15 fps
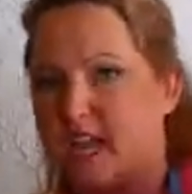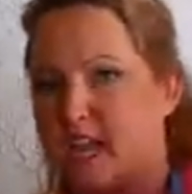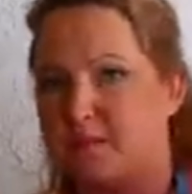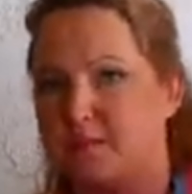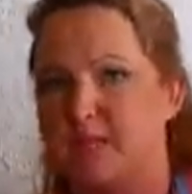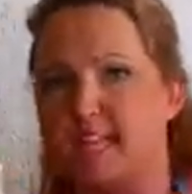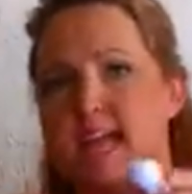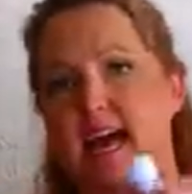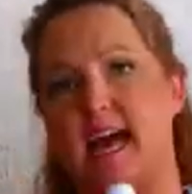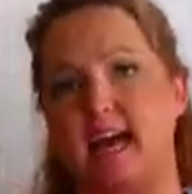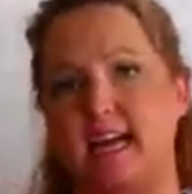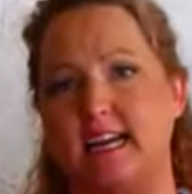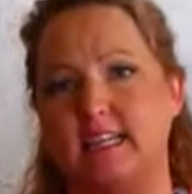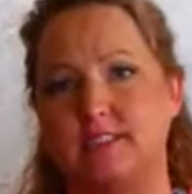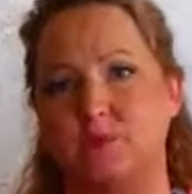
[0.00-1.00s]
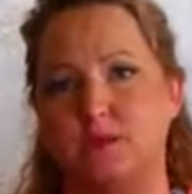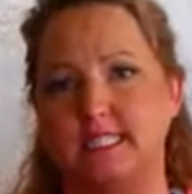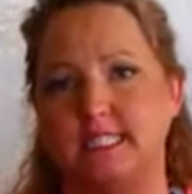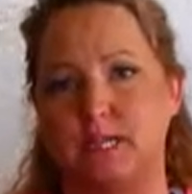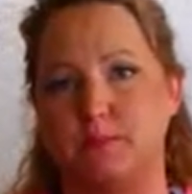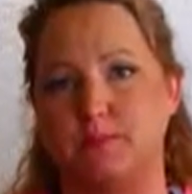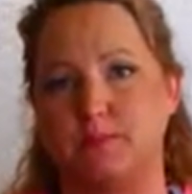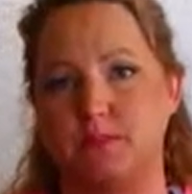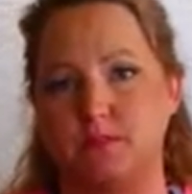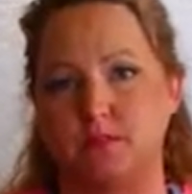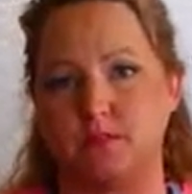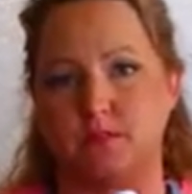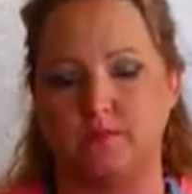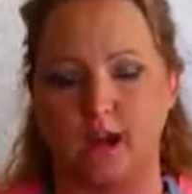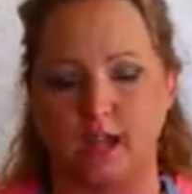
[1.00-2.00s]
I'm going to add 1
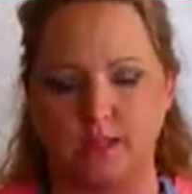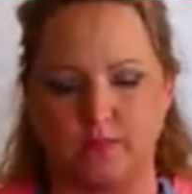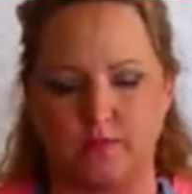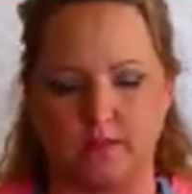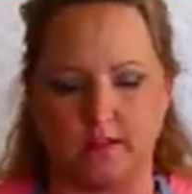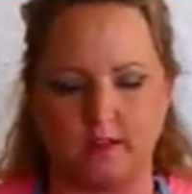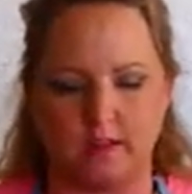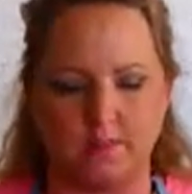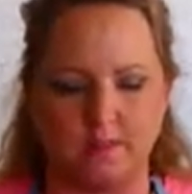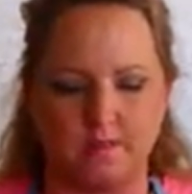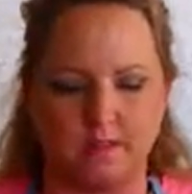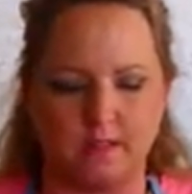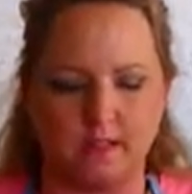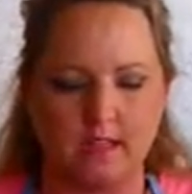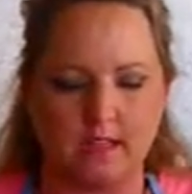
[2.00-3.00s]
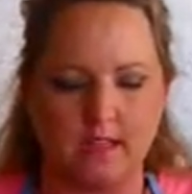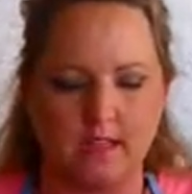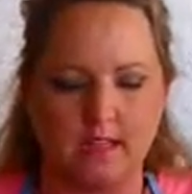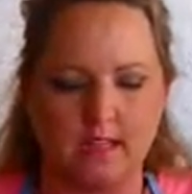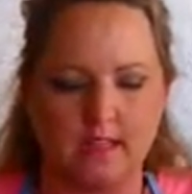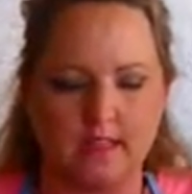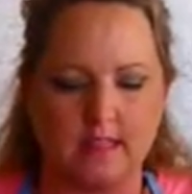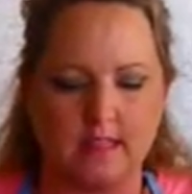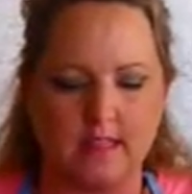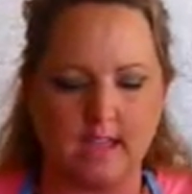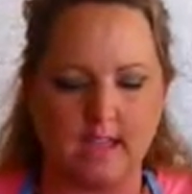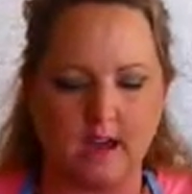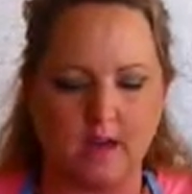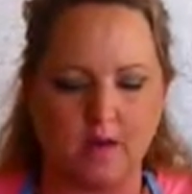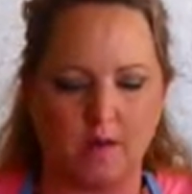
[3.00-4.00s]
tablespoon of olive oil.
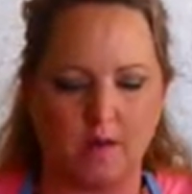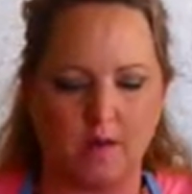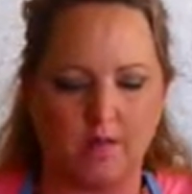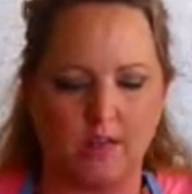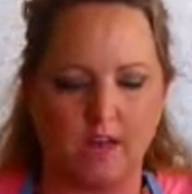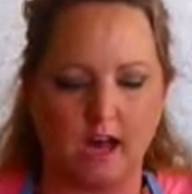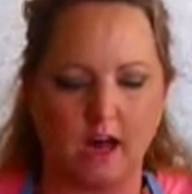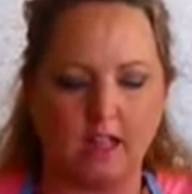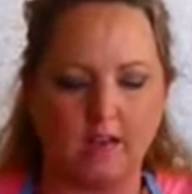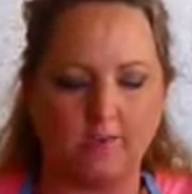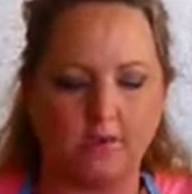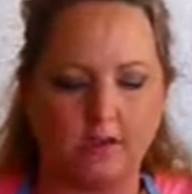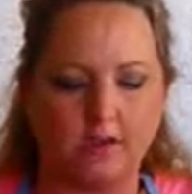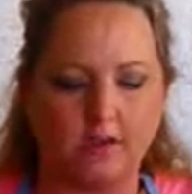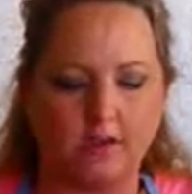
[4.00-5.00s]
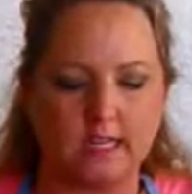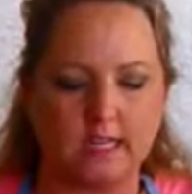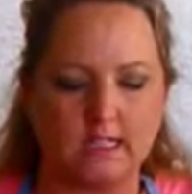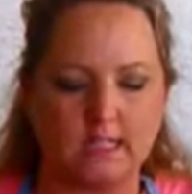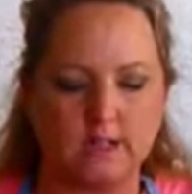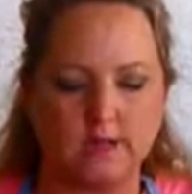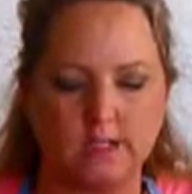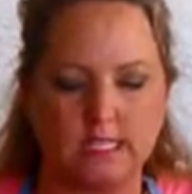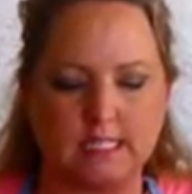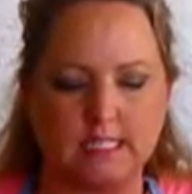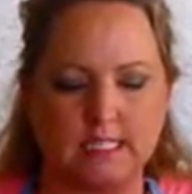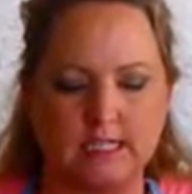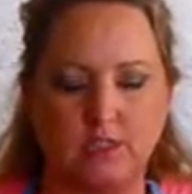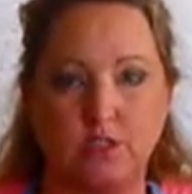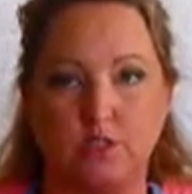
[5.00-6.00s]
Now, the olive oil is only in
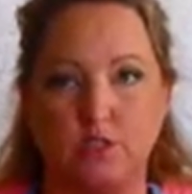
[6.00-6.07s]
here